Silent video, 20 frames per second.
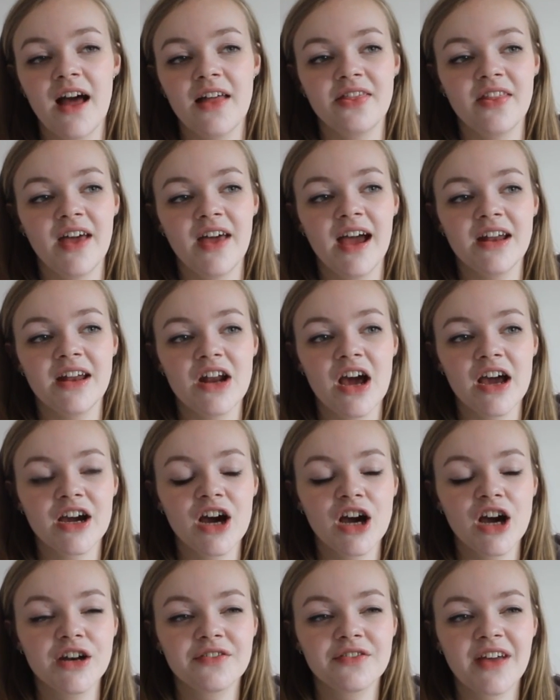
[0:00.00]
And then I
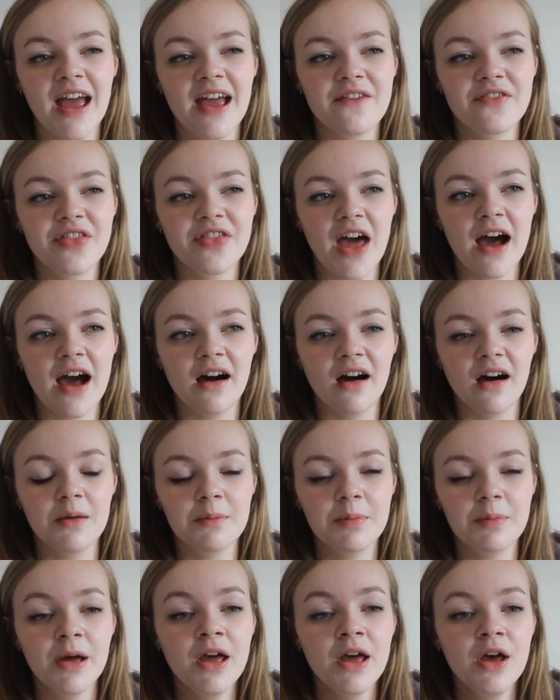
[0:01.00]
kind of gave that
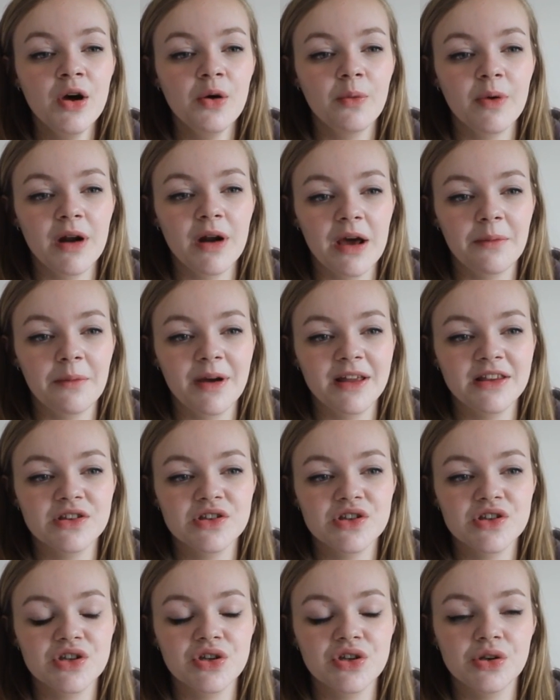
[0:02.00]
up when I
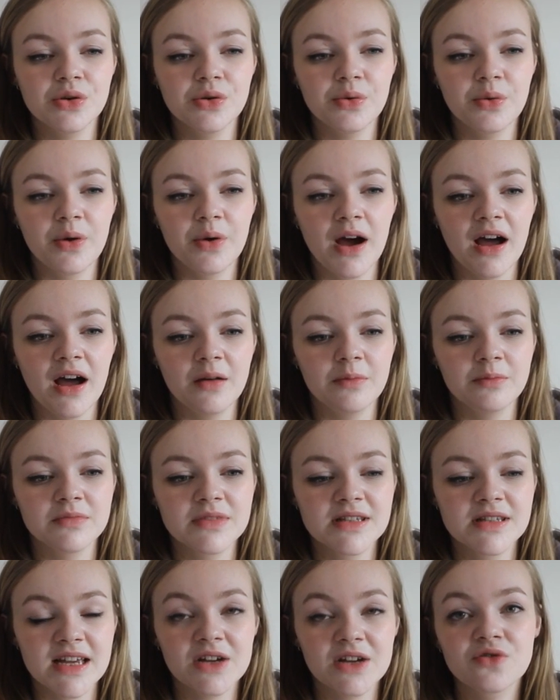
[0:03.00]
went to
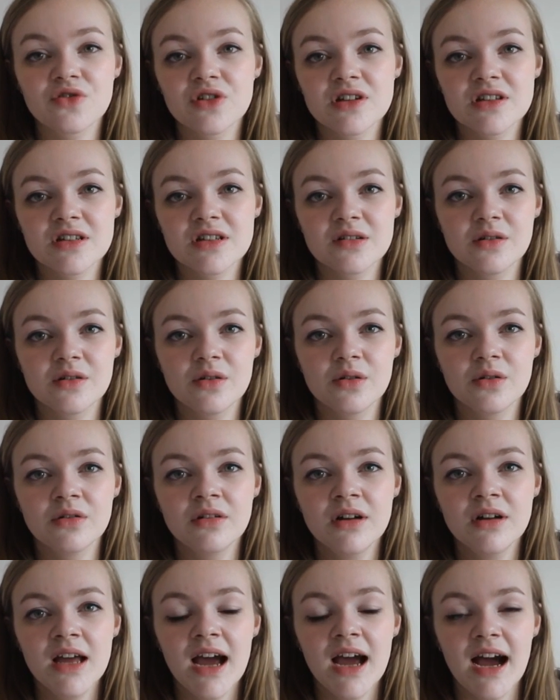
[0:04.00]
secondary
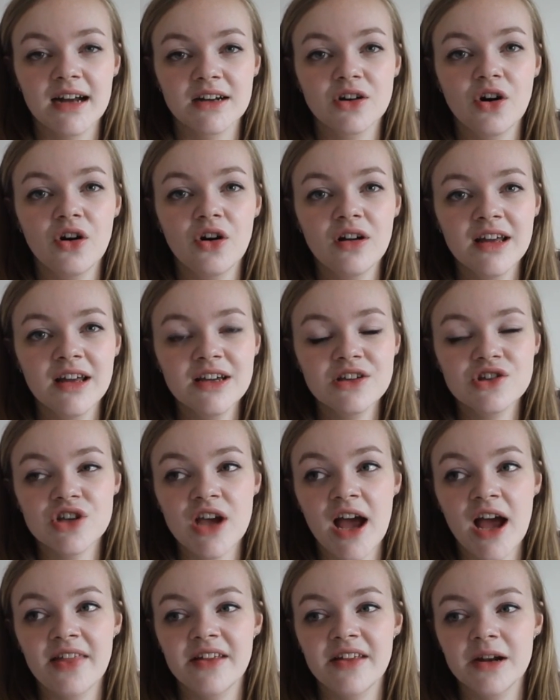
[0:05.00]
school and college,
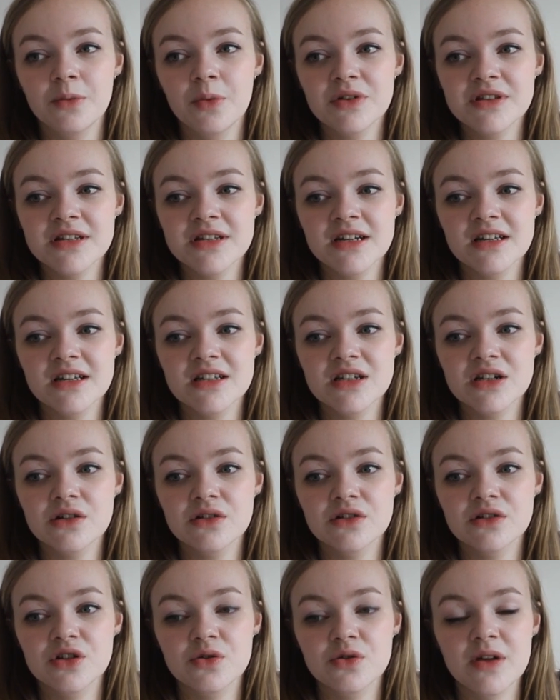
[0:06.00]
and then it wasn't
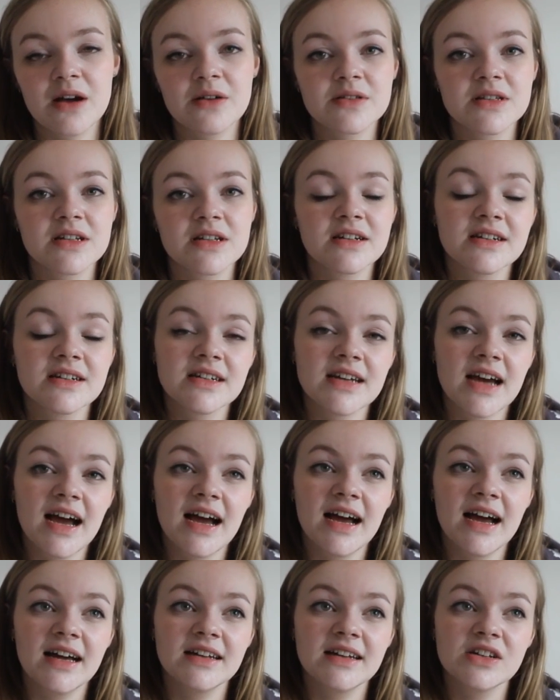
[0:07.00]
until
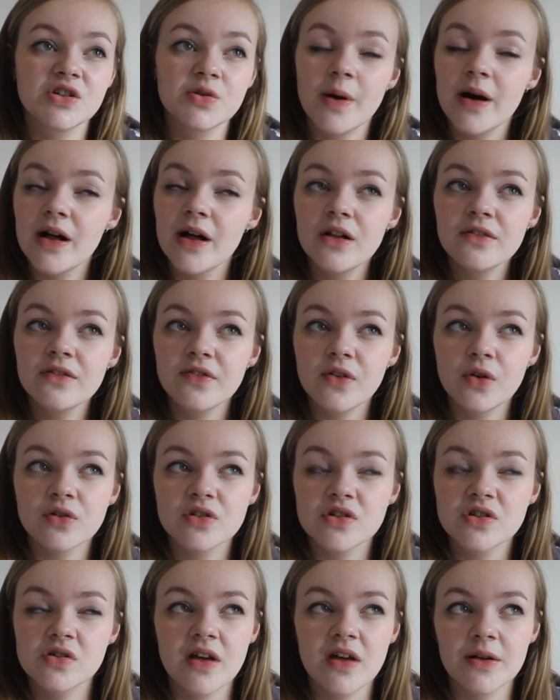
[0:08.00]
2012 or
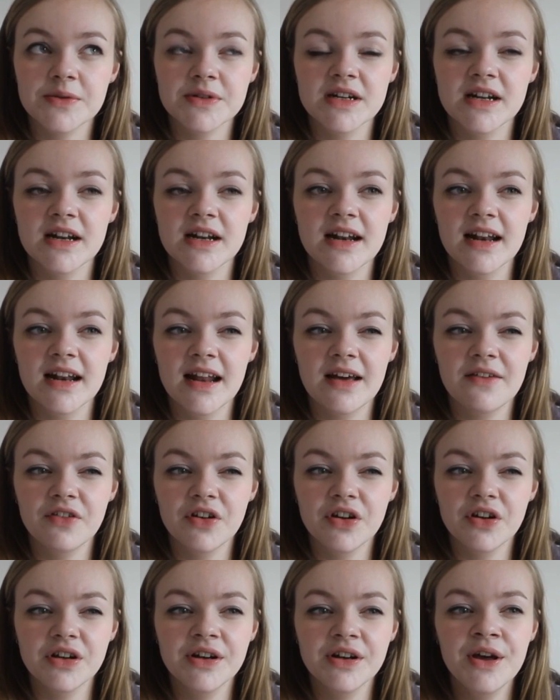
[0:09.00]

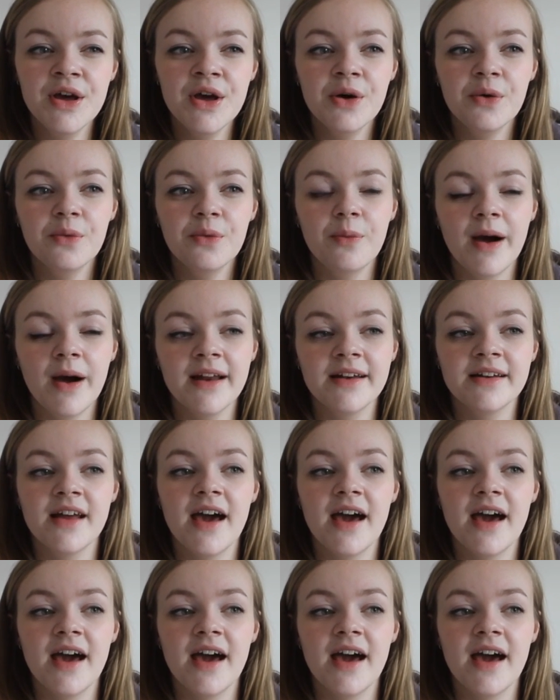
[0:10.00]
2011 when